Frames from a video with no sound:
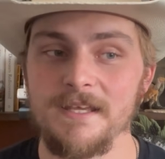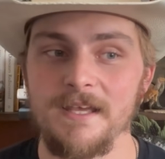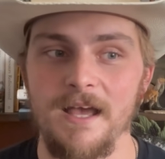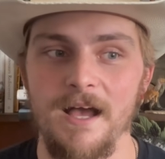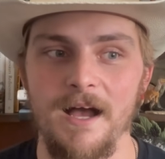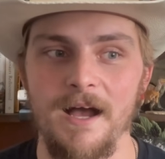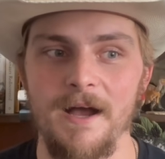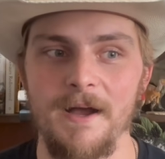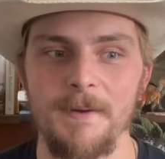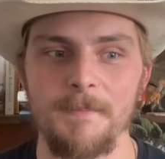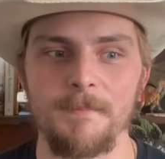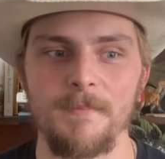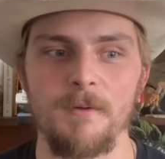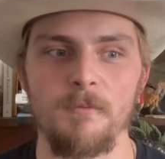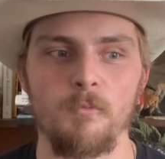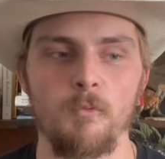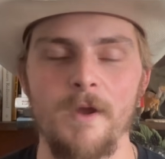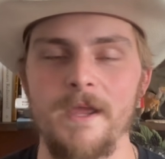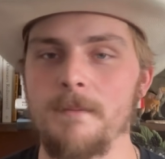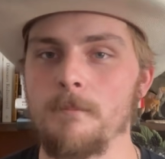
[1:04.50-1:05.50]

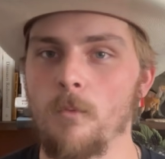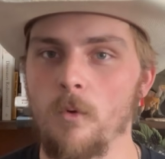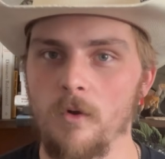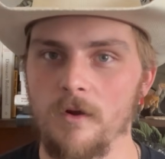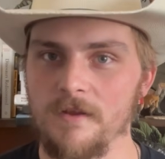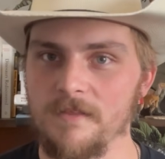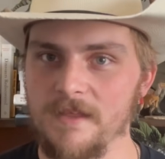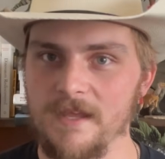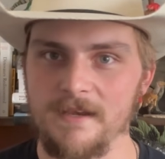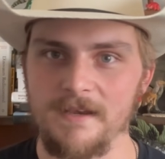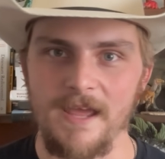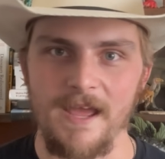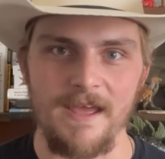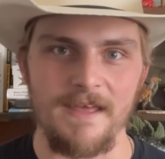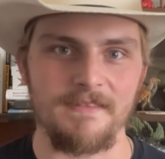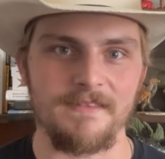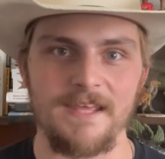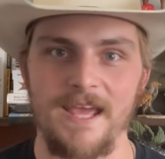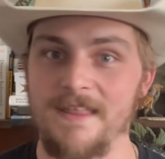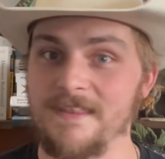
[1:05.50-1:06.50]
way more than,
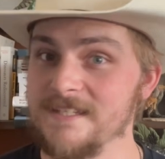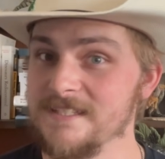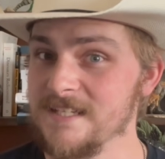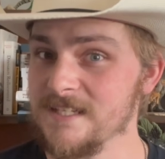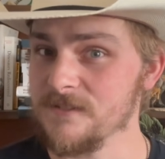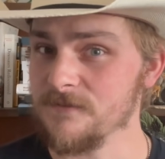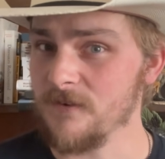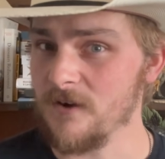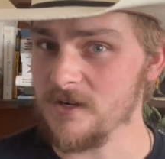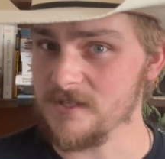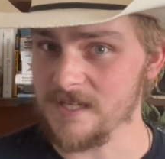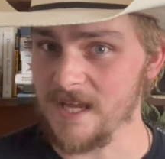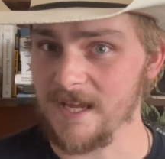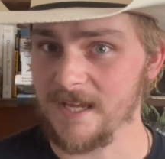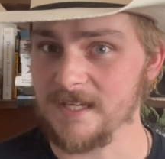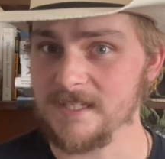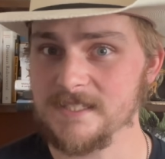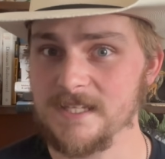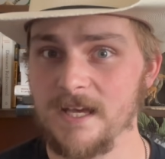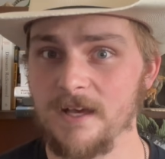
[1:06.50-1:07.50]
at least as far as I
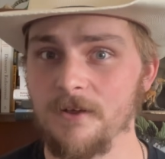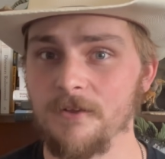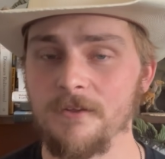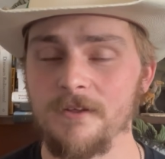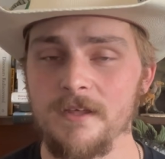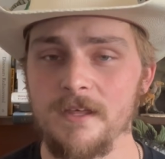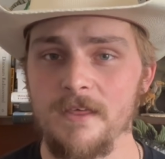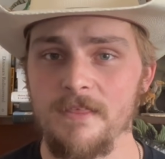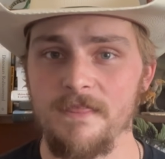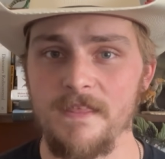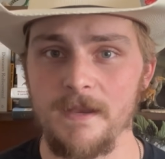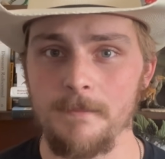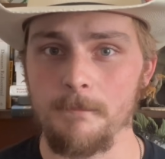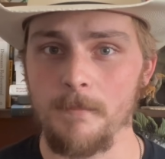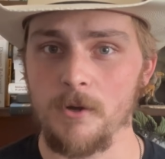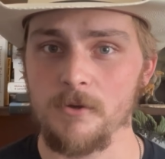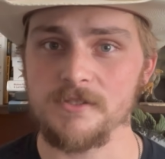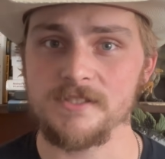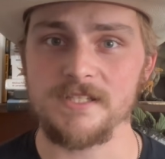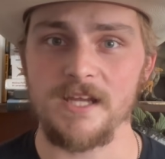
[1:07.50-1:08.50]
can tell, than
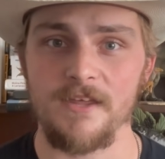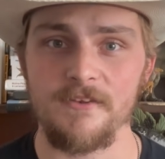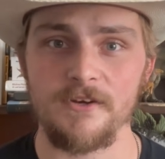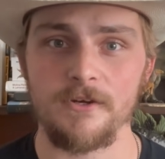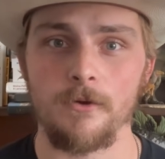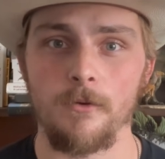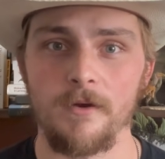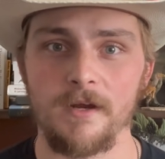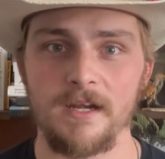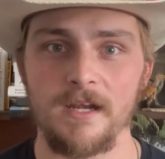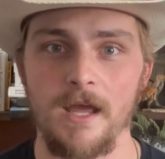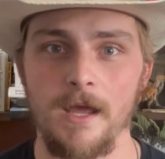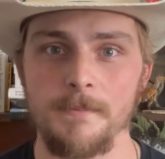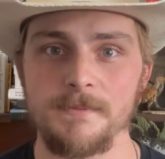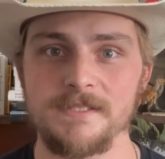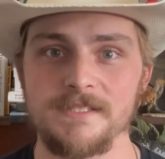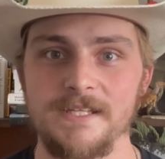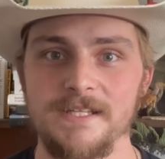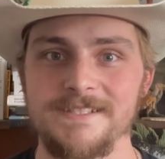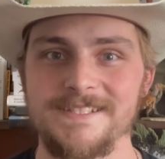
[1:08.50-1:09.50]
most other
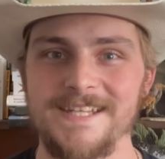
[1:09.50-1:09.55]
Gorgonopsids.